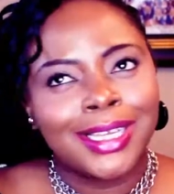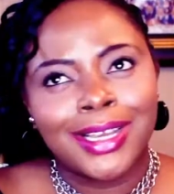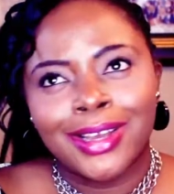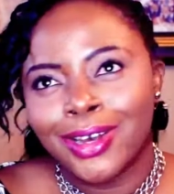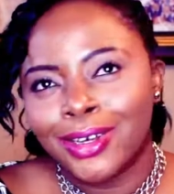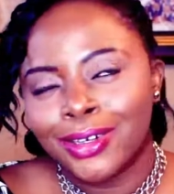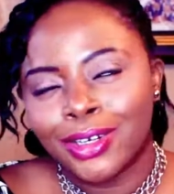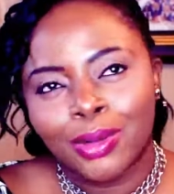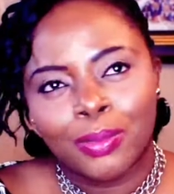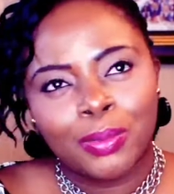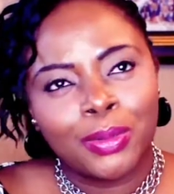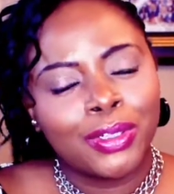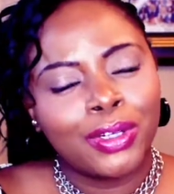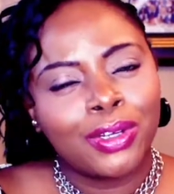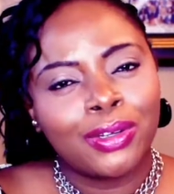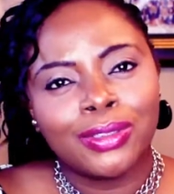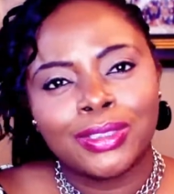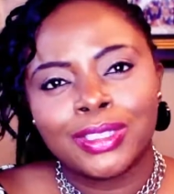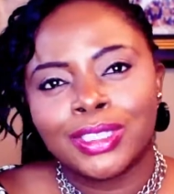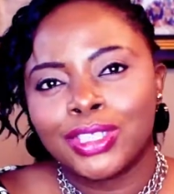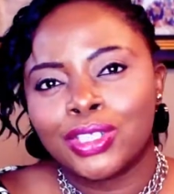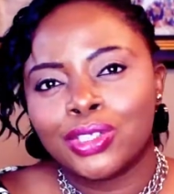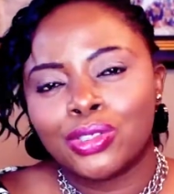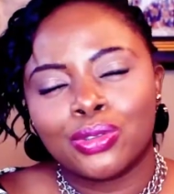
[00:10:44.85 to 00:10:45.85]
caught up with all
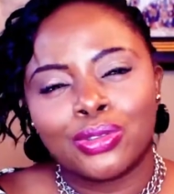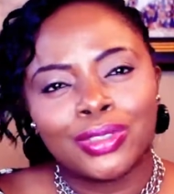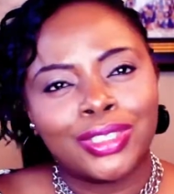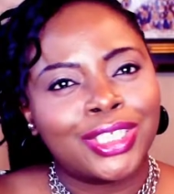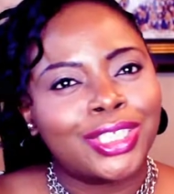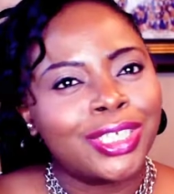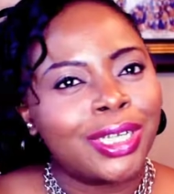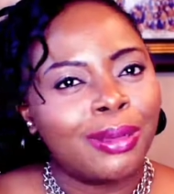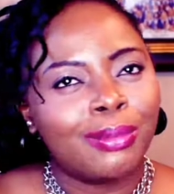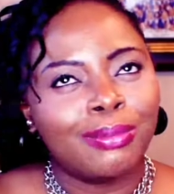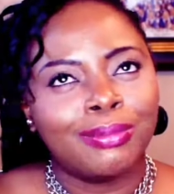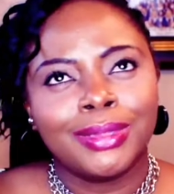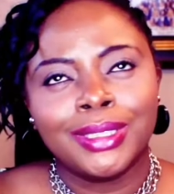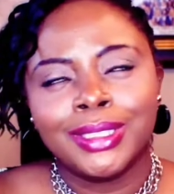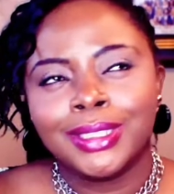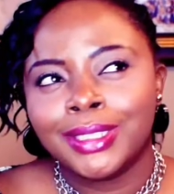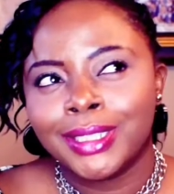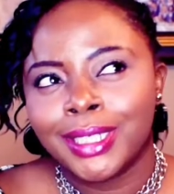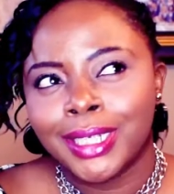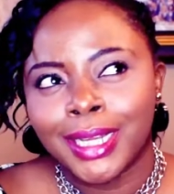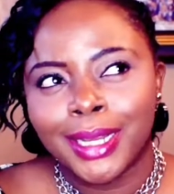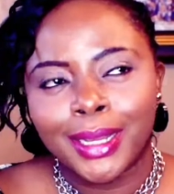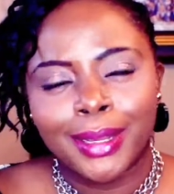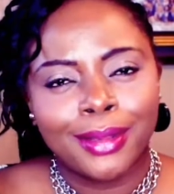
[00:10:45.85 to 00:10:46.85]
this social
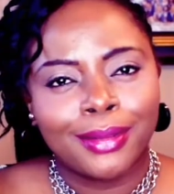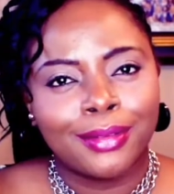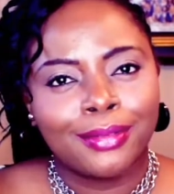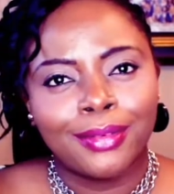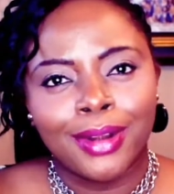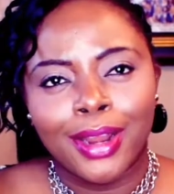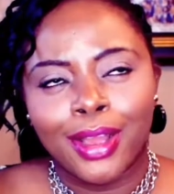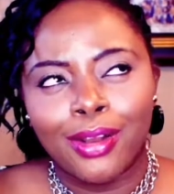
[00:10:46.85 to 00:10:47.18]
media,